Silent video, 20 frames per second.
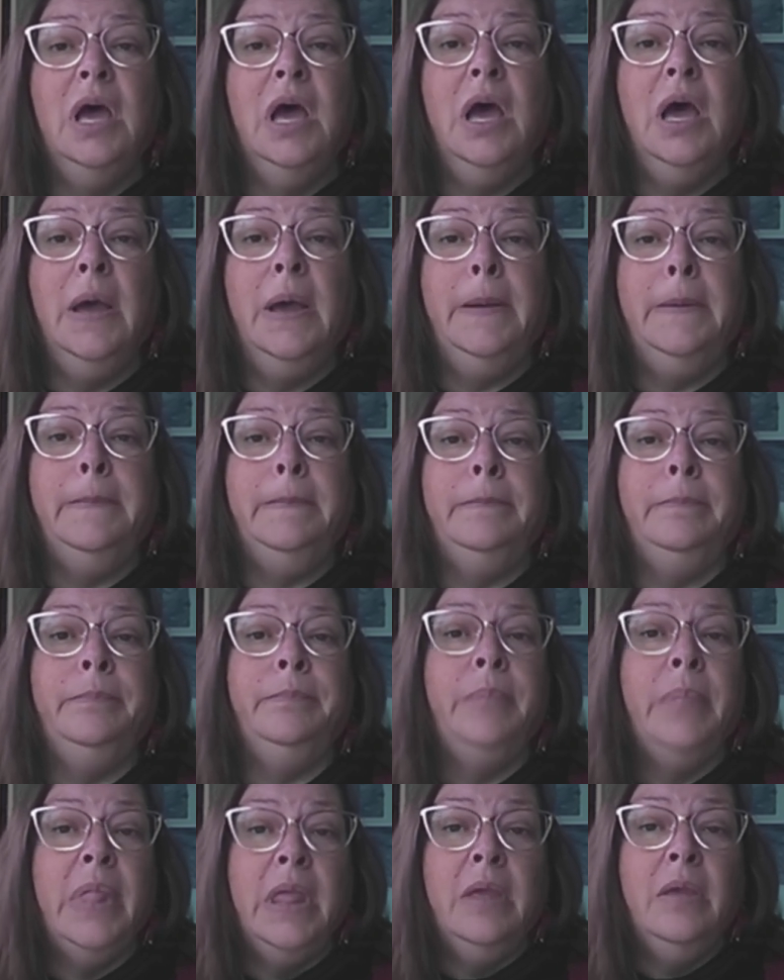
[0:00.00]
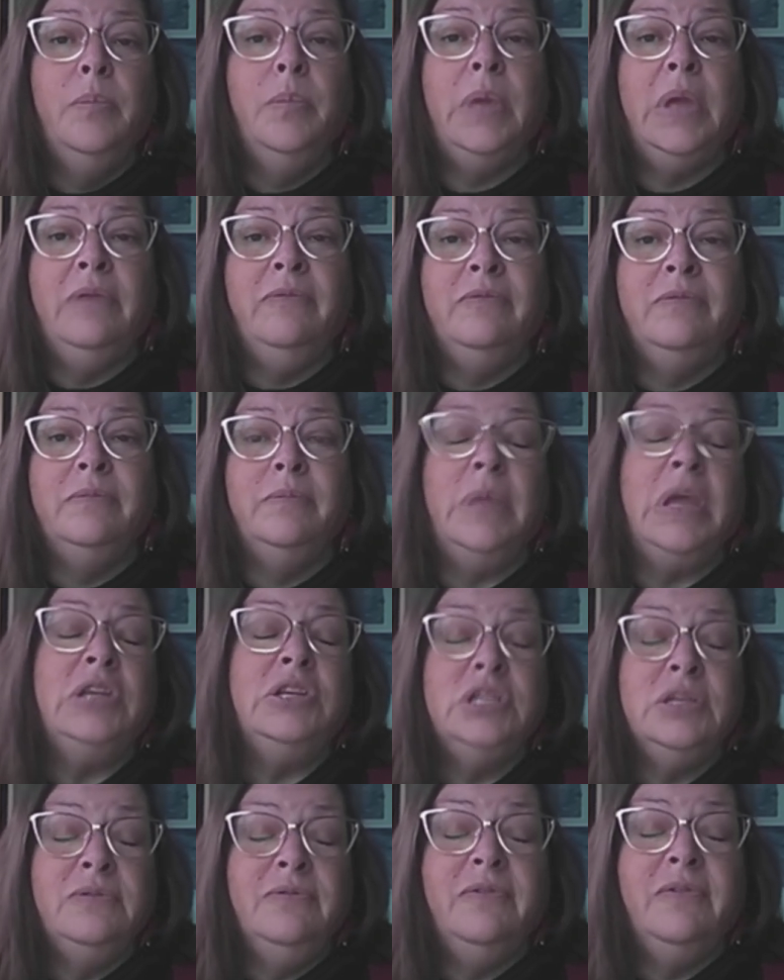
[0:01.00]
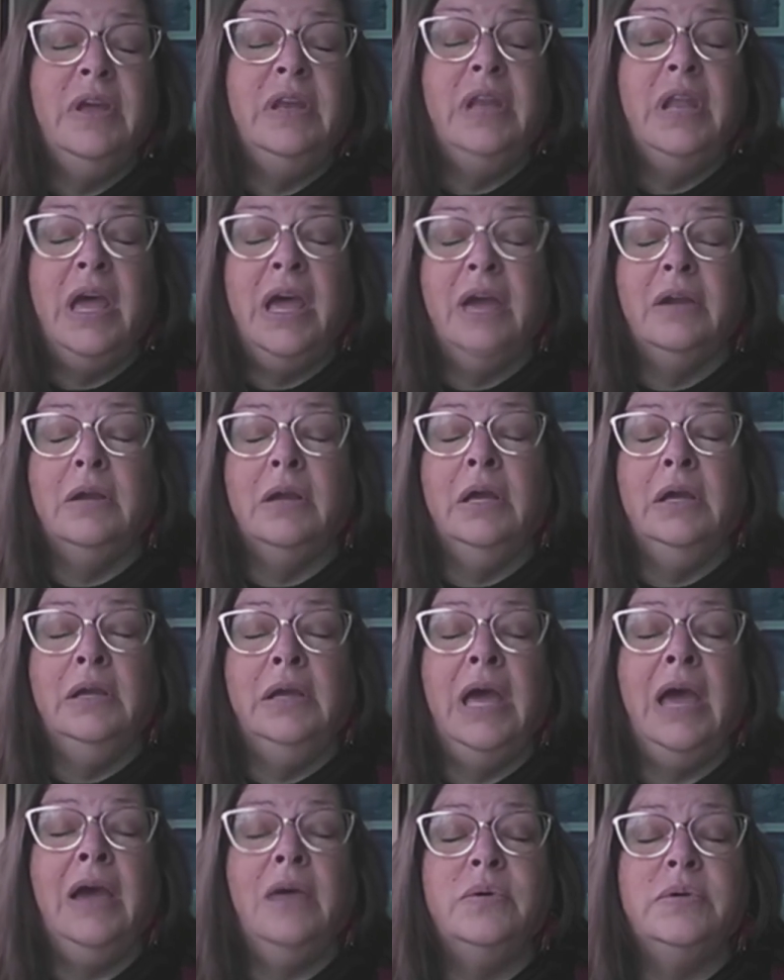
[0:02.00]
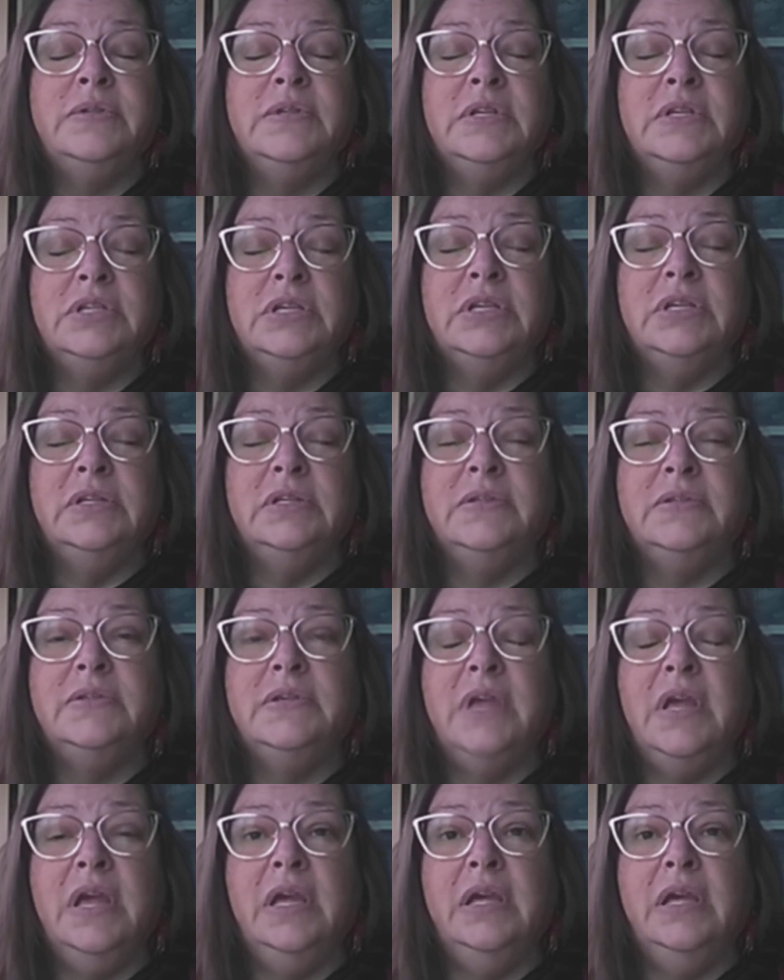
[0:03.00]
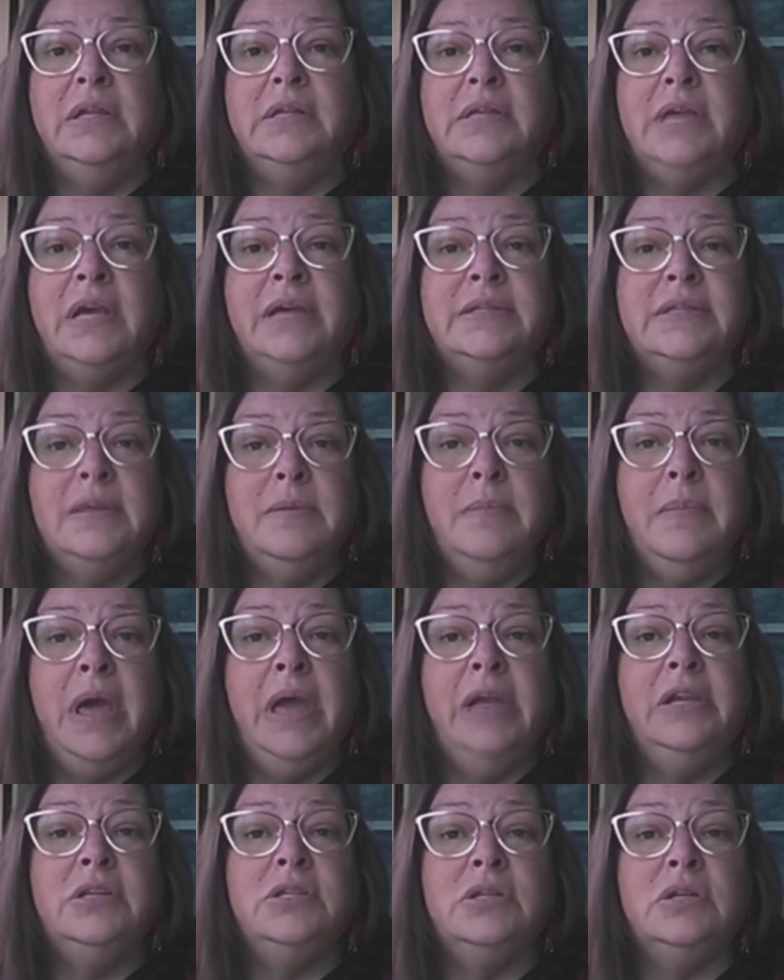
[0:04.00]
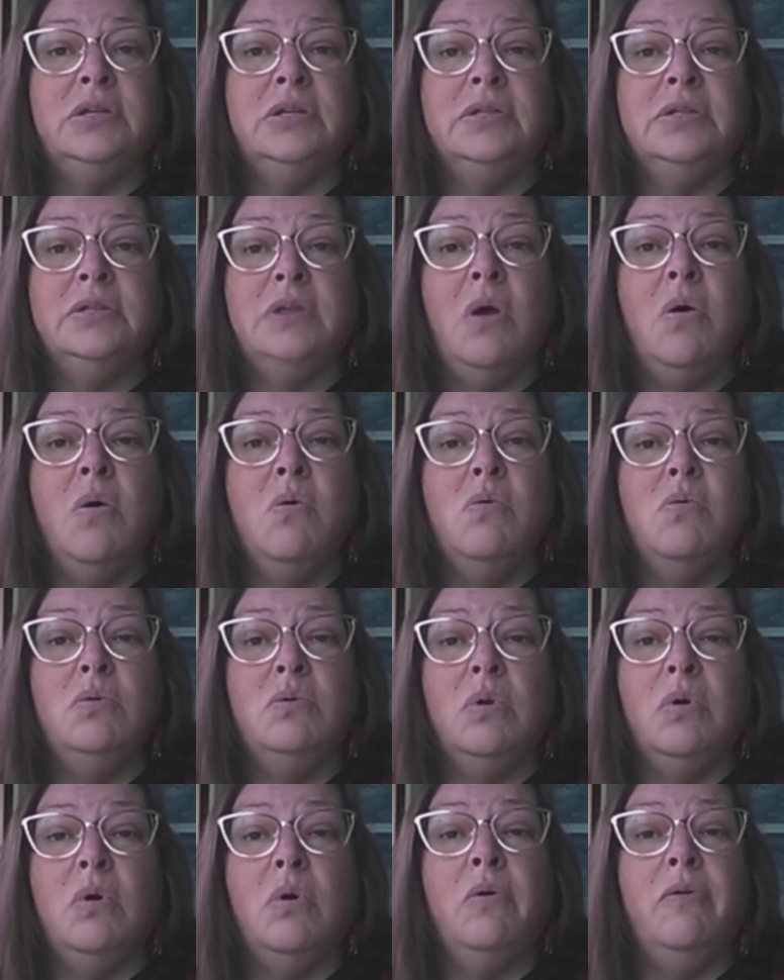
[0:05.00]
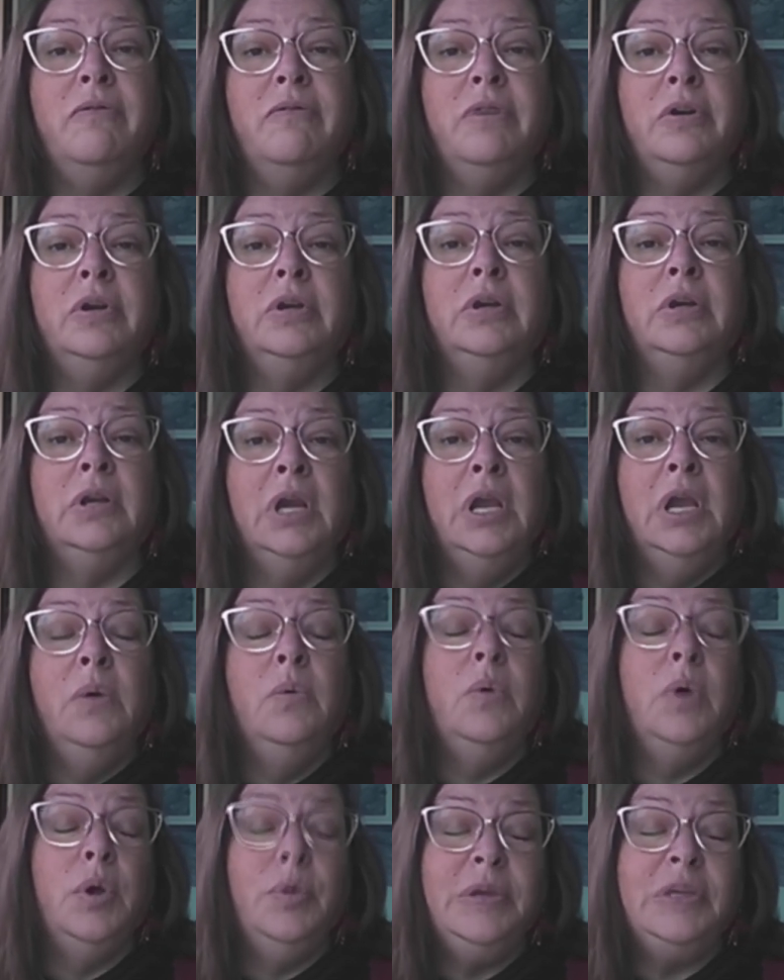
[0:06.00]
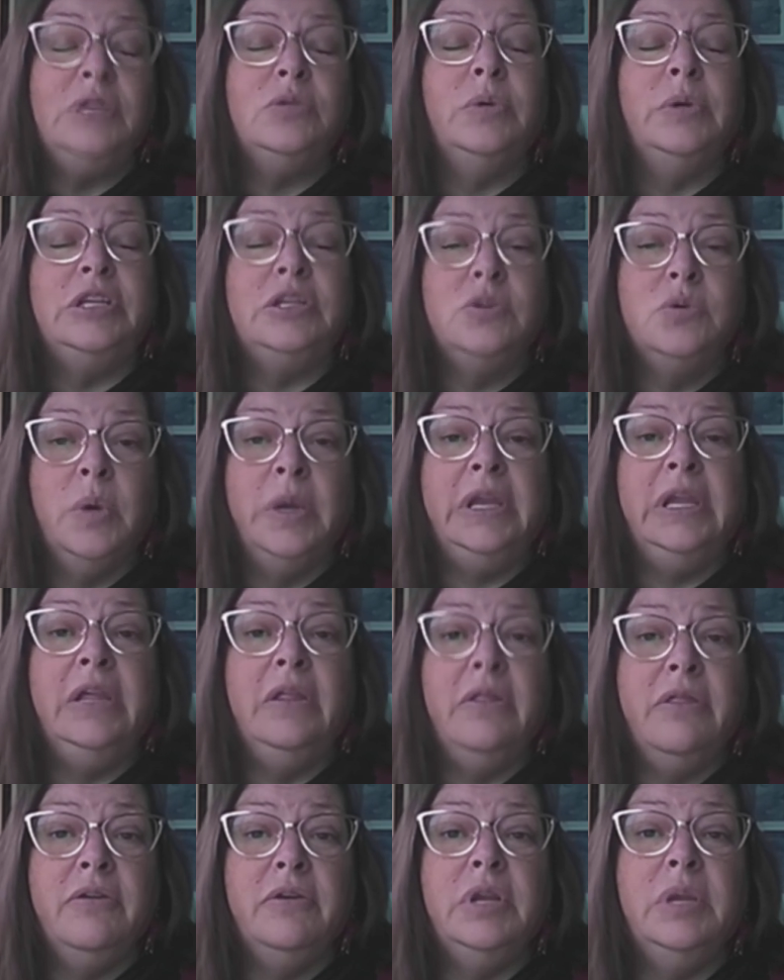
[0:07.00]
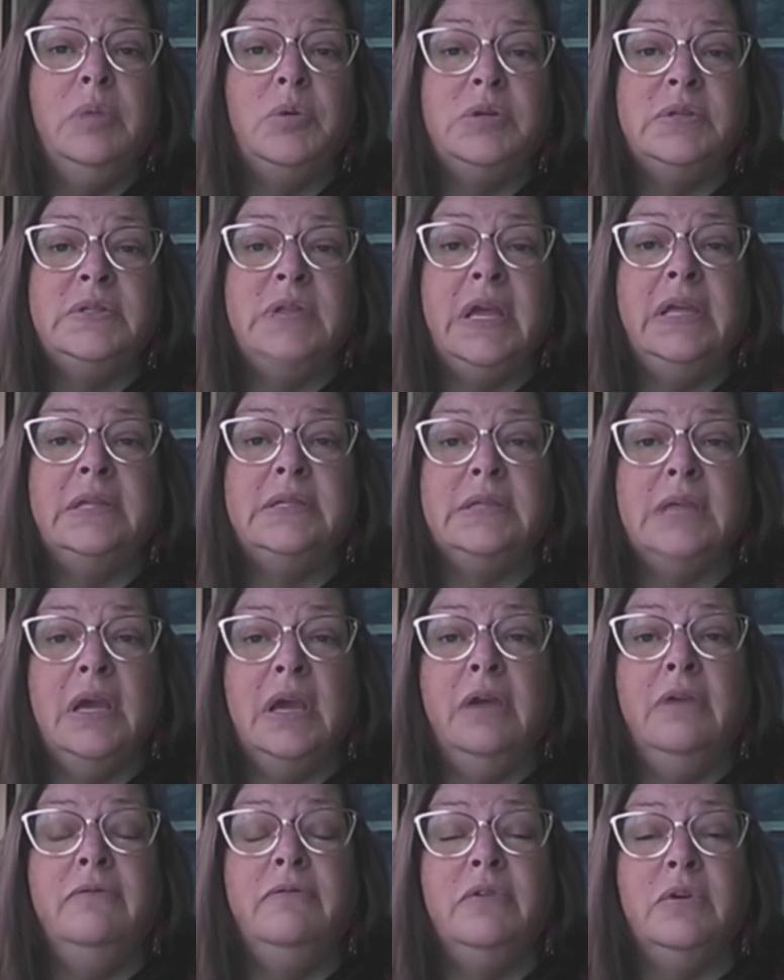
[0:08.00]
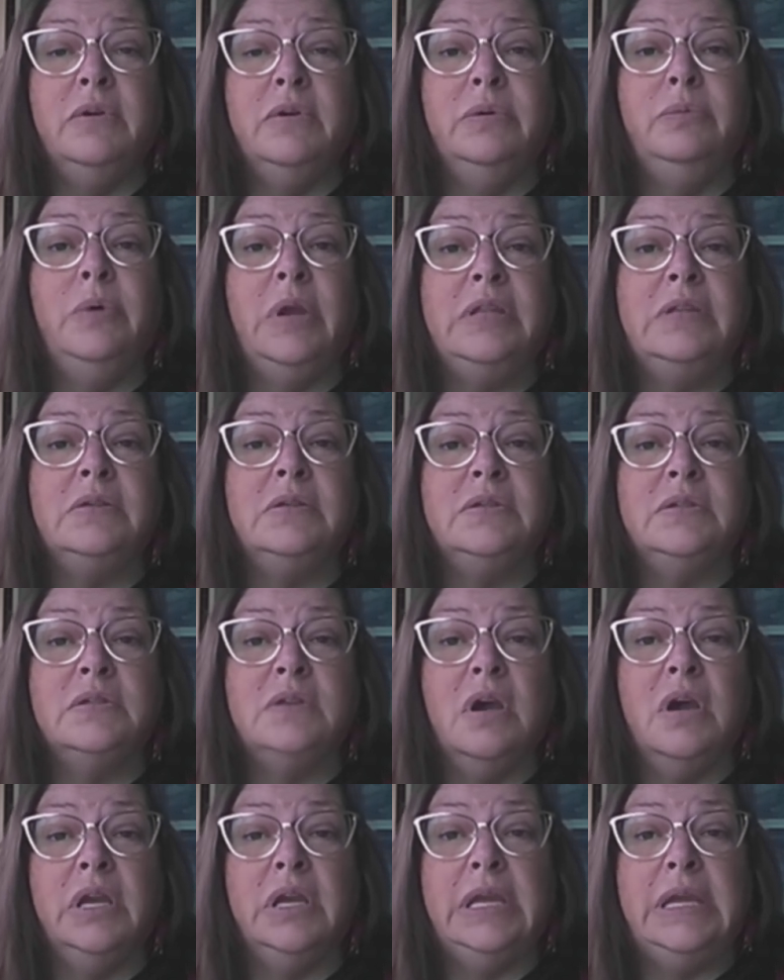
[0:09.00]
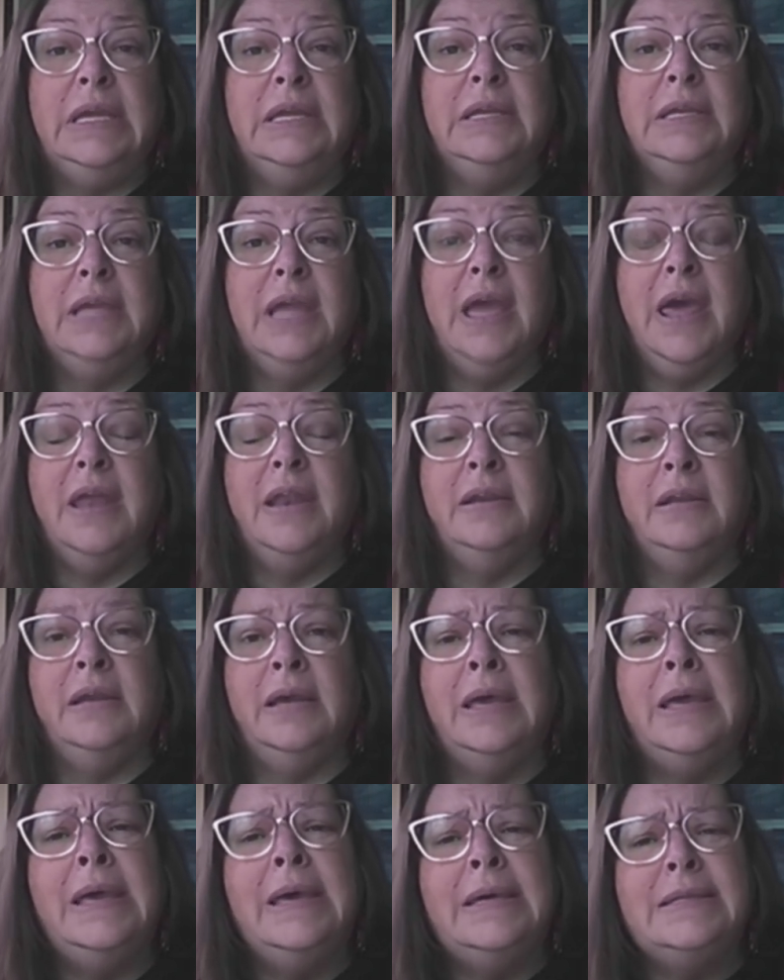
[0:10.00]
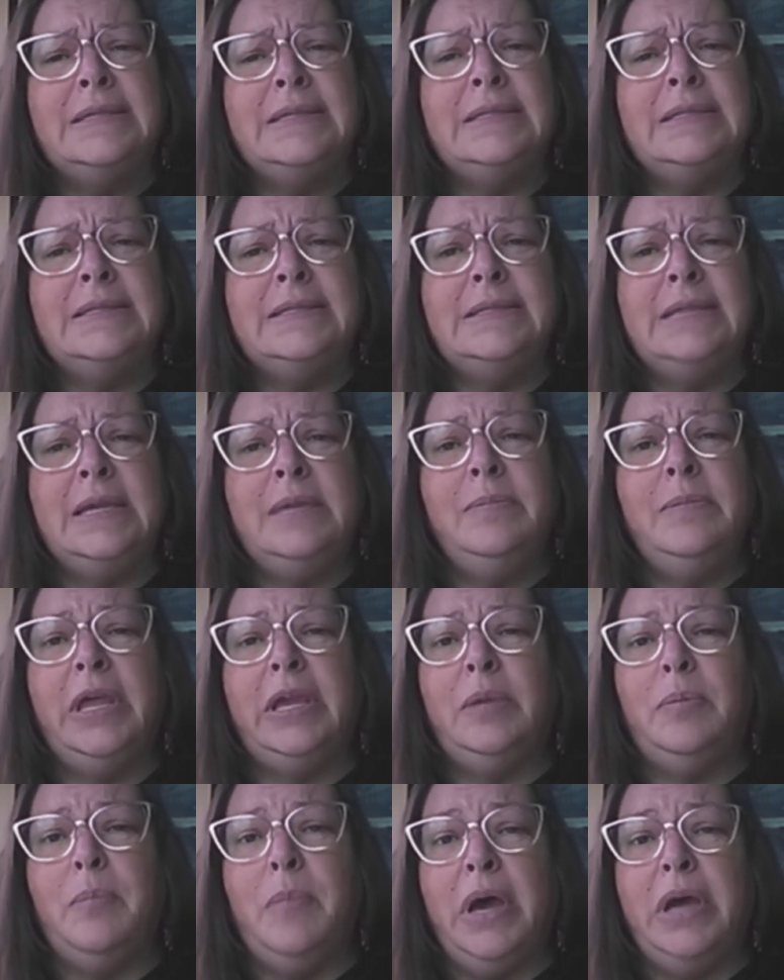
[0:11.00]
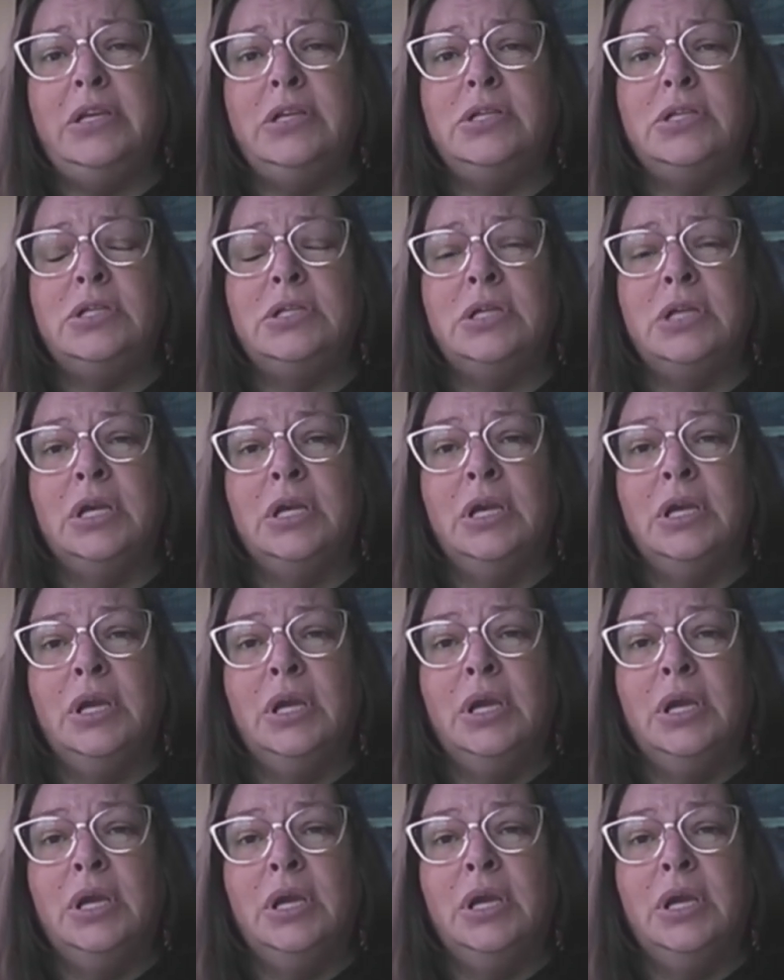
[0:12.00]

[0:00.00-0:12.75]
Um, pen, pension fund ac- uh, acquisitions and asset managers own over well between 20 and 30 percent of the rental stock in Canada. Doesn't seem like much